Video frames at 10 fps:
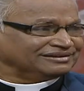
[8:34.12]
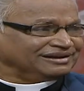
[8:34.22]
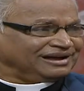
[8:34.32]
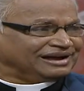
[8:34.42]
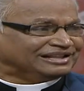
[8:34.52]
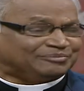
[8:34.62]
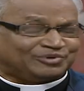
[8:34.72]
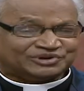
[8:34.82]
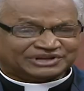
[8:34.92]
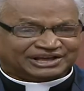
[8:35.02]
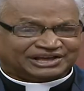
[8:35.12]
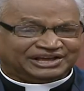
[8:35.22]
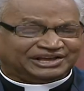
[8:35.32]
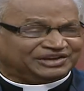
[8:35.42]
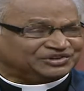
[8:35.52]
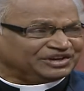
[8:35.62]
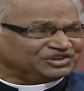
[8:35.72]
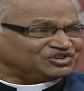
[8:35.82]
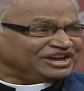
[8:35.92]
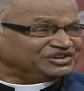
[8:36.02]
Okay. And therefore, he is
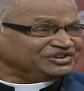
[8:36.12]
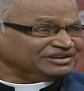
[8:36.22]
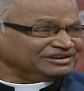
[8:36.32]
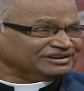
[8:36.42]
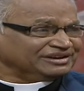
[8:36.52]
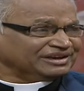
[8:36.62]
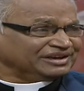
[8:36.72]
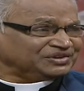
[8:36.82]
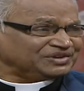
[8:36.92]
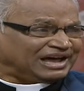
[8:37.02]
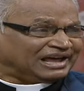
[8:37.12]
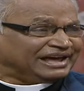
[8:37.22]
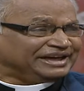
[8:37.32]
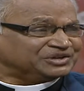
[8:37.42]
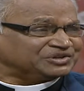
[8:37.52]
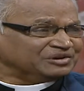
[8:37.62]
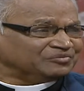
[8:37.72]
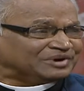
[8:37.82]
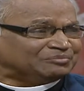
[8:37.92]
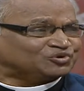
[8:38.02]
changing his alliance
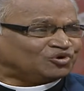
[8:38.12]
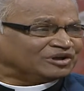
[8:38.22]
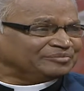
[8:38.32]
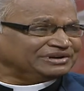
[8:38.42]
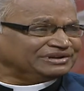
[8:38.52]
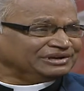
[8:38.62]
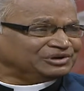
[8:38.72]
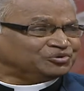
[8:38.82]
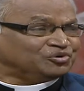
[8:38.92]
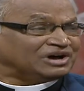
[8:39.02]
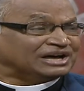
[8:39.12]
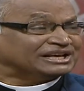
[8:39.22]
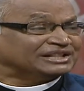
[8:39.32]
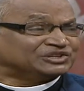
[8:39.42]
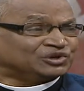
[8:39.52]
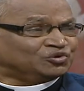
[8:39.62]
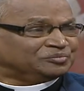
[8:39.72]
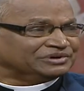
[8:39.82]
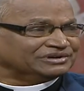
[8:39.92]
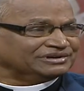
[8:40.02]
from Solomon to Hadad's
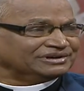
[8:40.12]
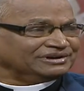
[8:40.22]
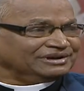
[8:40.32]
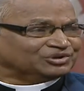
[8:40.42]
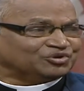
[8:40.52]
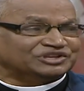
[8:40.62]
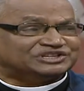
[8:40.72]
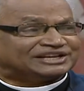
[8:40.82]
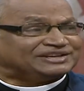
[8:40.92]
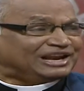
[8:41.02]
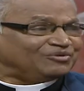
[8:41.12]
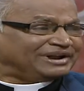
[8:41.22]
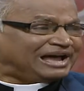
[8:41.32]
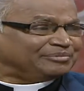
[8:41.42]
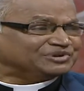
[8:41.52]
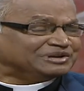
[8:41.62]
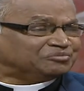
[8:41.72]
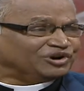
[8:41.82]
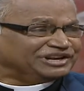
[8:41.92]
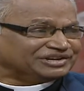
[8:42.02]
group so this is exactly what happens
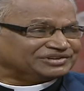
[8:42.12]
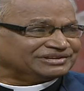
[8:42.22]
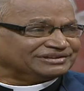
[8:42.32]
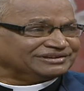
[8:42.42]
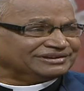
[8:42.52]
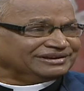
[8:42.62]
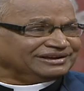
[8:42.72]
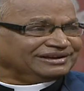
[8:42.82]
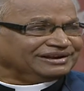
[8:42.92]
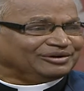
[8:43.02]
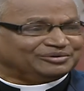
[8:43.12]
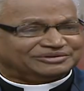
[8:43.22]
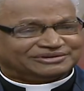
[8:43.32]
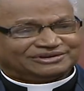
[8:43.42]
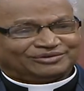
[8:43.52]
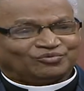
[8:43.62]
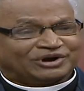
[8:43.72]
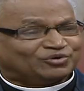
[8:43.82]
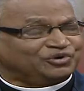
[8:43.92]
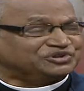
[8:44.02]
in politics. Mm -hmm. Now,
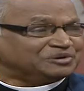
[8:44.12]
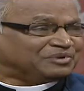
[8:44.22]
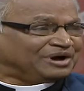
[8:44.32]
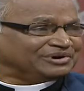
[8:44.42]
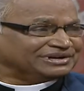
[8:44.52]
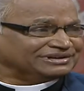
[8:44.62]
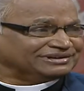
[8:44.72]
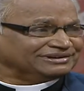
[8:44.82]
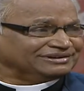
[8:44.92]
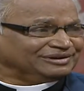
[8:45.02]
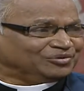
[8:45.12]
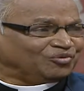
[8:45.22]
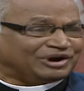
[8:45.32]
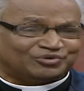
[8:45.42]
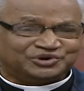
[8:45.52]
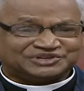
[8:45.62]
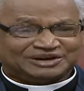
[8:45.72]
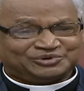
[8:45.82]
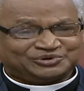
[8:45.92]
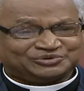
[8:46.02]
one who is in power, one who
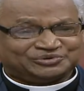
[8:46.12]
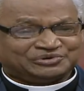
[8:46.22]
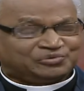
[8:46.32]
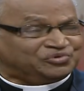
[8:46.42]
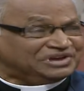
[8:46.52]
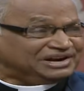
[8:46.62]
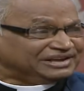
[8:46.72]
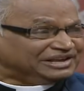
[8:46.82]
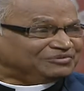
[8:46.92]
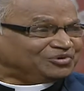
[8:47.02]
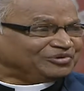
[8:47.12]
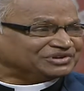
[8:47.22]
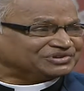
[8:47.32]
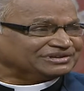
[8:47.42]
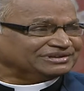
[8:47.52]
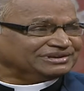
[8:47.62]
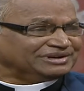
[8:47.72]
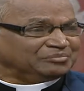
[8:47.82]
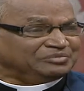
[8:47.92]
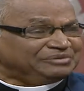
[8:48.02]
is able to wield influence, mm -hmm.
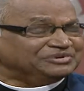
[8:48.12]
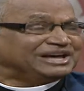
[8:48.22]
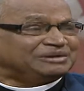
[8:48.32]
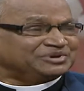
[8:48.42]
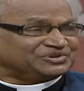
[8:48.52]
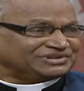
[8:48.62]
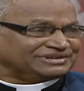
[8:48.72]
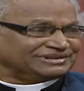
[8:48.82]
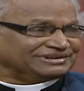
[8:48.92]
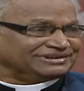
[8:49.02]
be with that person.